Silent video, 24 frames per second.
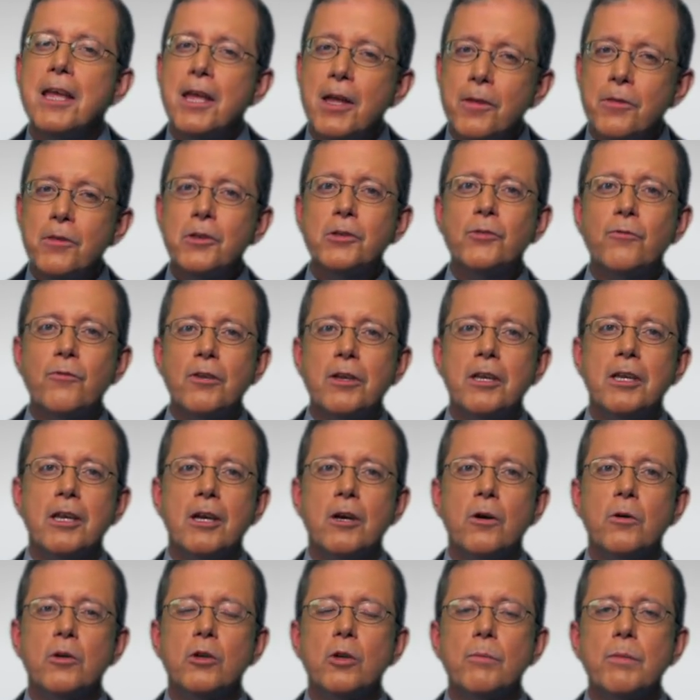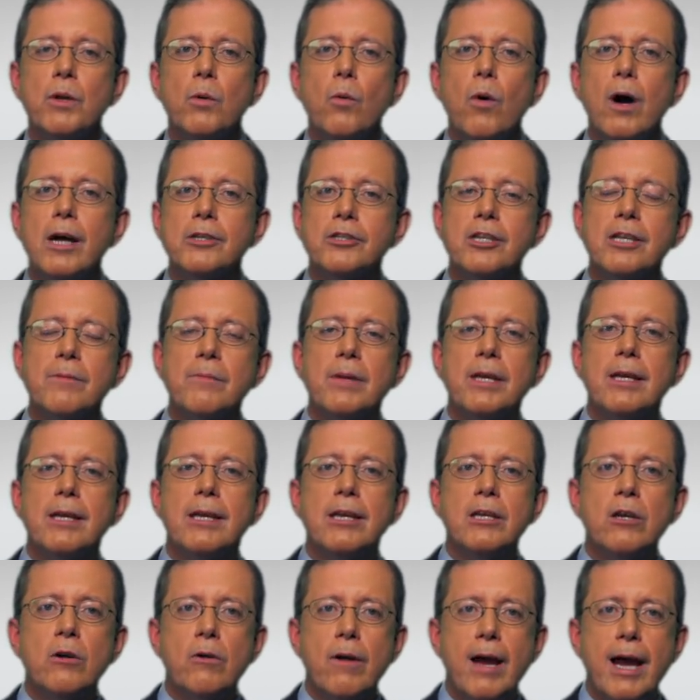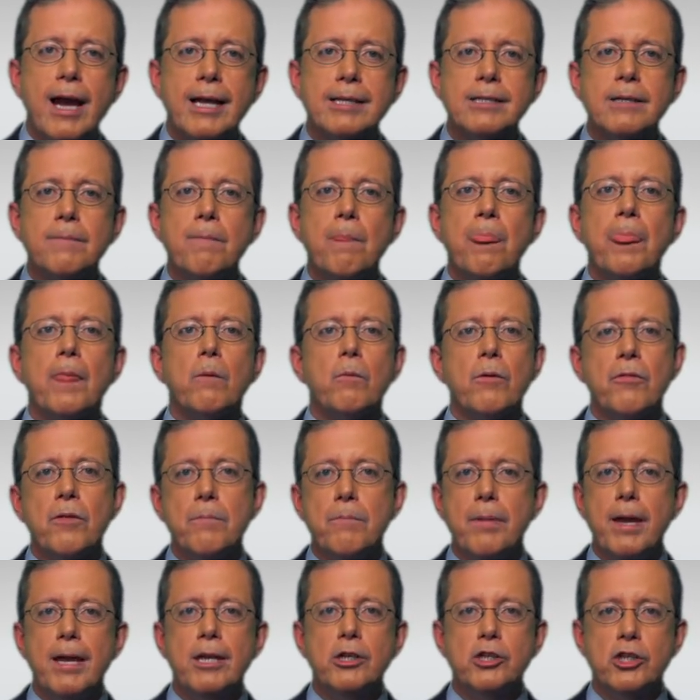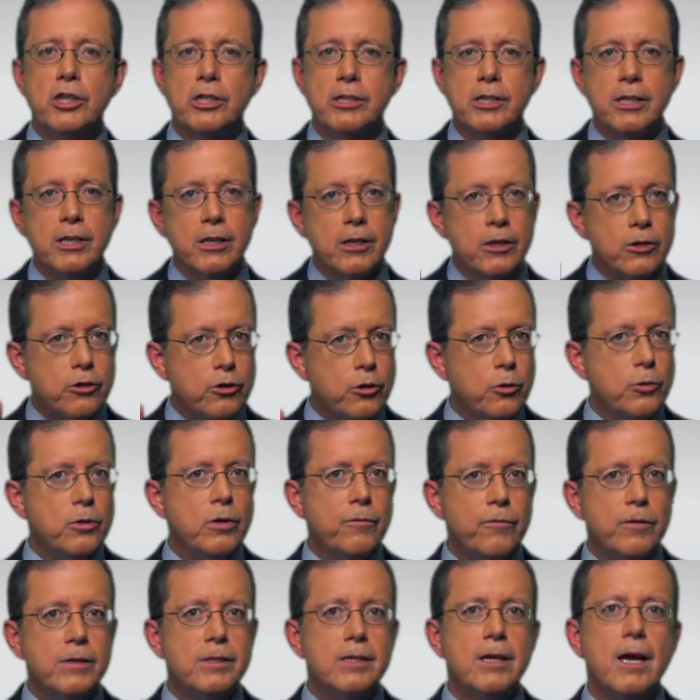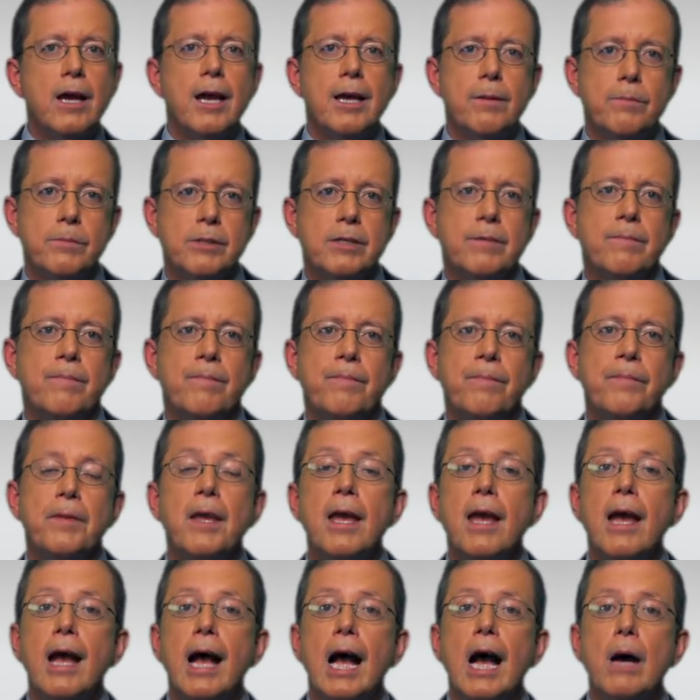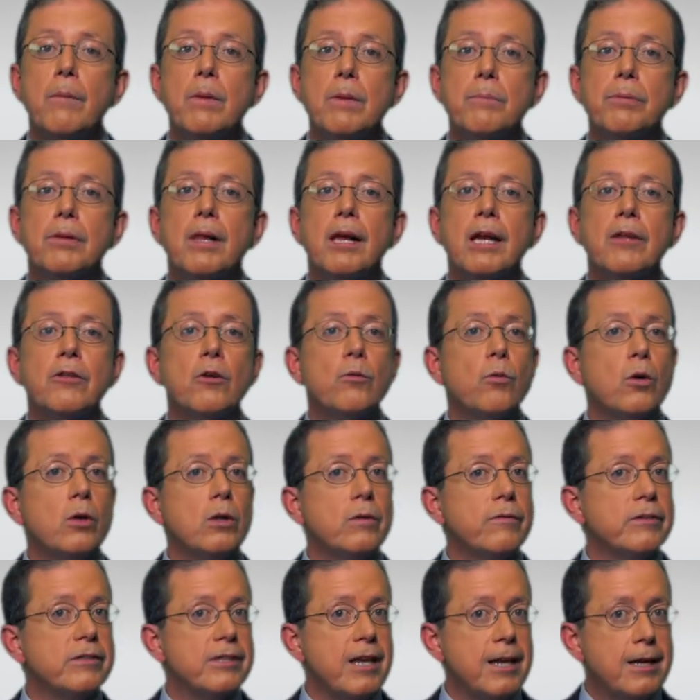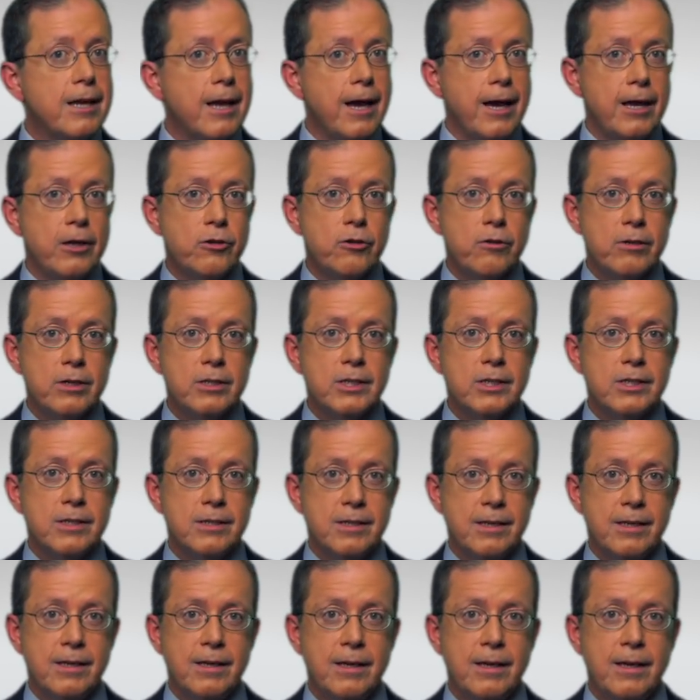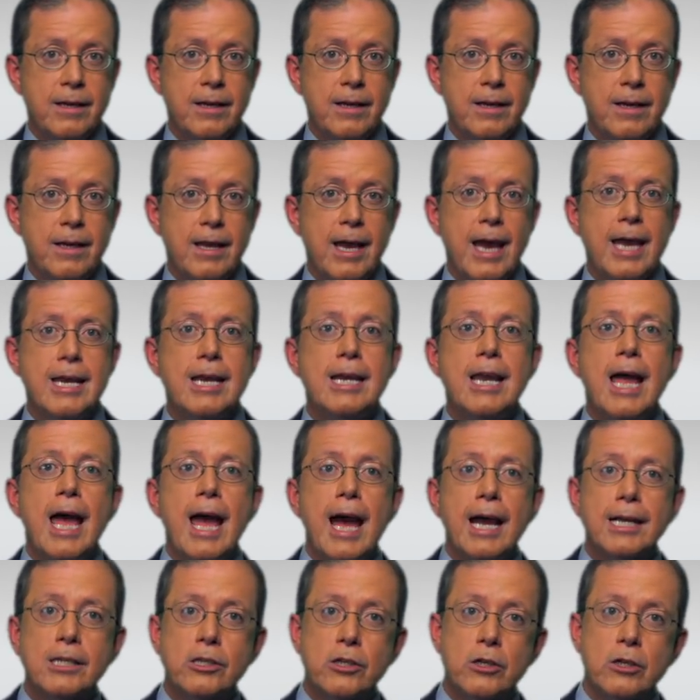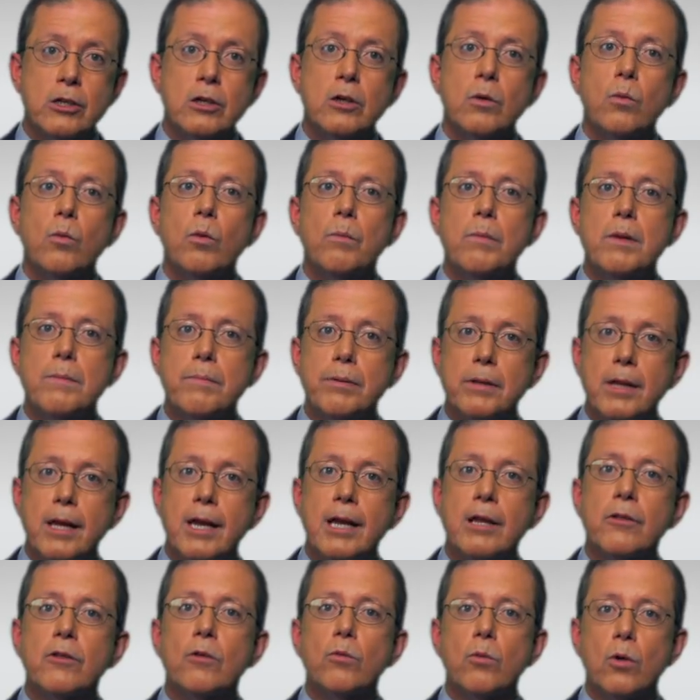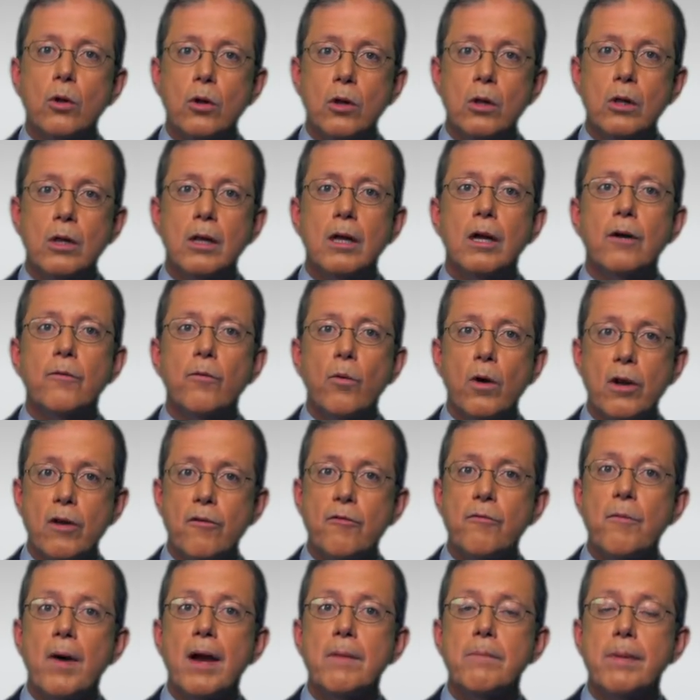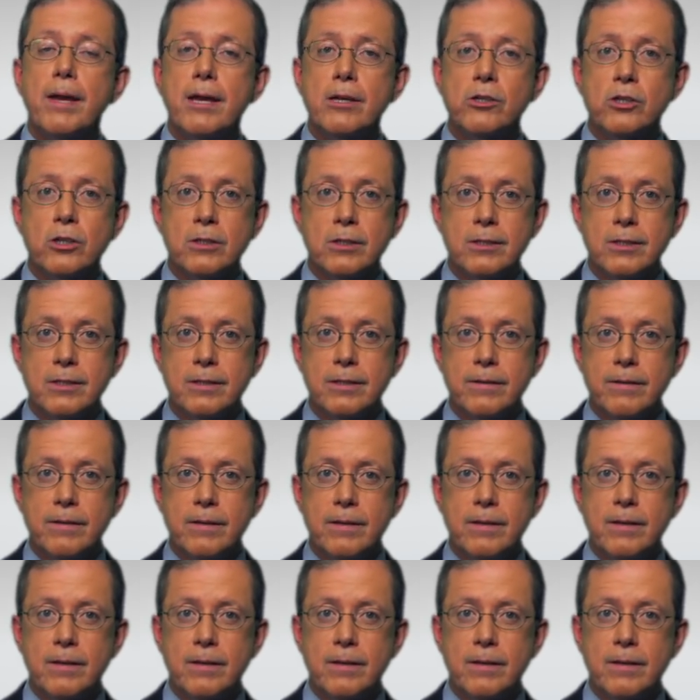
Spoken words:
In this video, you'll be watching me interact with a patient two different times. I'll be playing the role of a psychiatrist, and an actor will be playing the role of one of my patients.